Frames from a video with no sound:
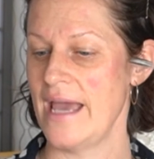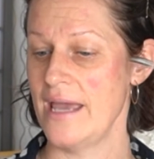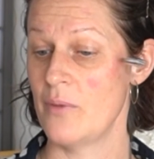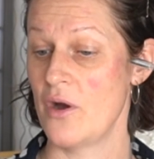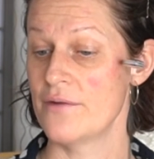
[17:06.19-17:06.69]

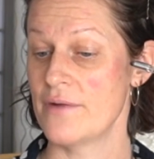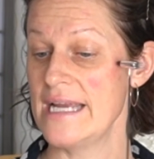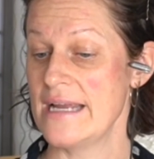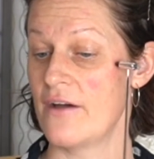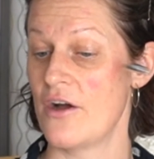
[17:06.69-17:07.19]
part,
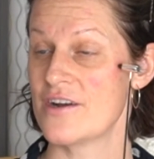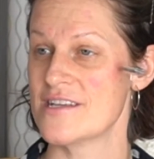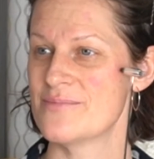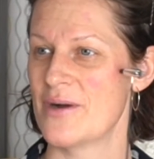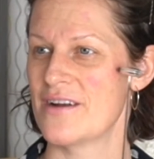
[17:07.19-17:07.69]
right? The heart
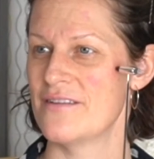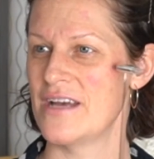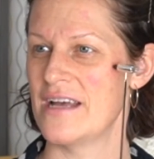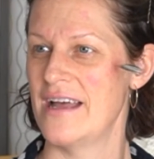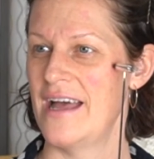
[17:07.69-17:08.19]
is part of
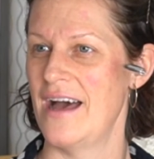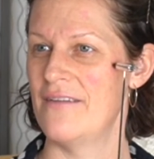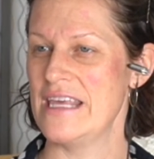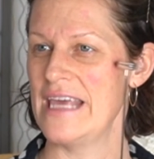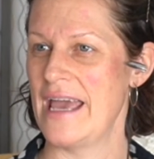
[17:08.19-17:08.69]
a
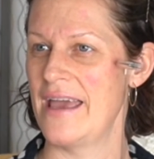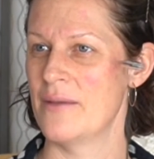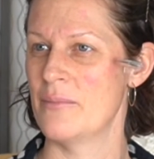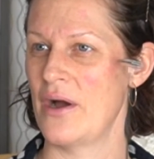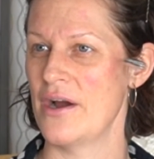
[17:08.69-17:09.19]
yang
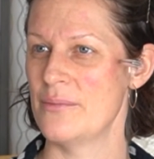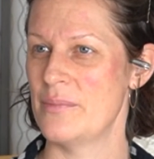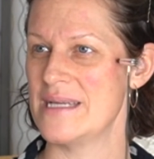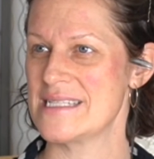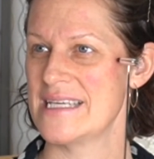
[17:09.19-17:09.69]
part,
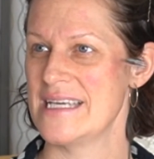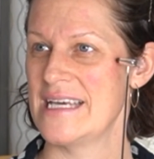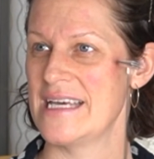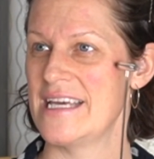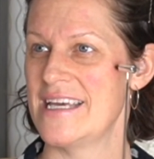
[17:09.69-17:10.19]
but
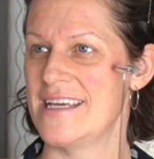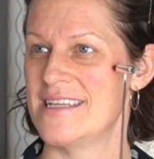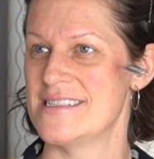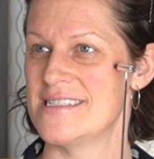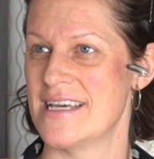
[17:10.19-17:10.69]

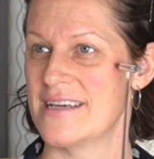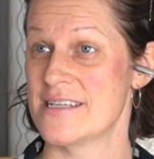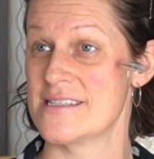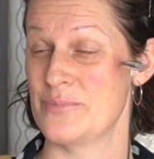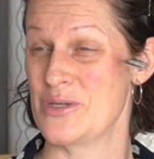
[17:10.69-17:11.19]
it
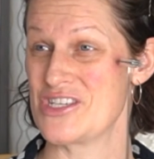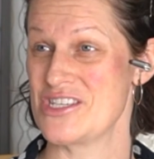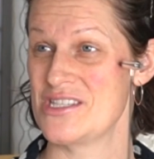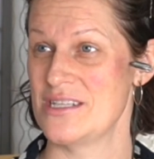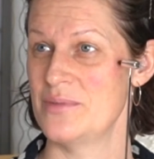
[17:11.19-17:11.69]
because it
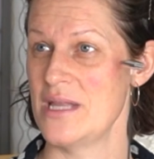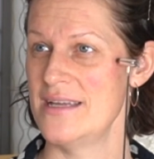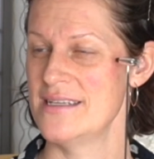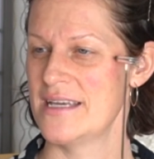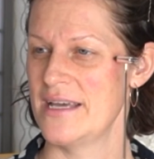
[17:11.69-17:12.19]
pushes the
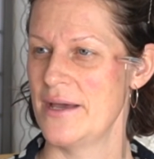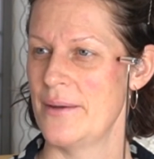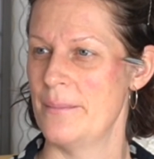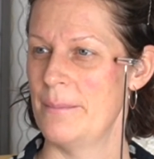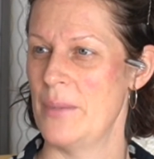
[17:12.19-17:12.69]
blood,
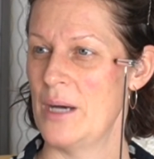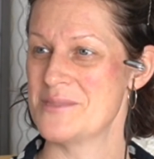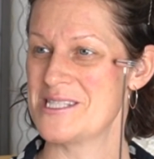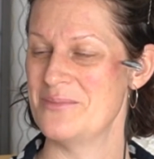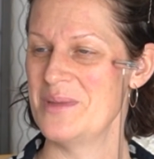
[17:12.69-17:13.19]
pumps
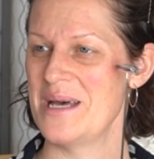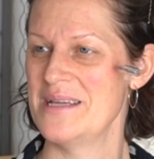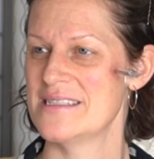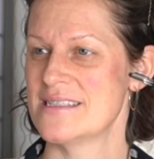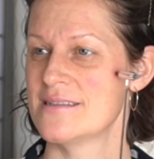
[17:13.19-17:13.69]
the blood.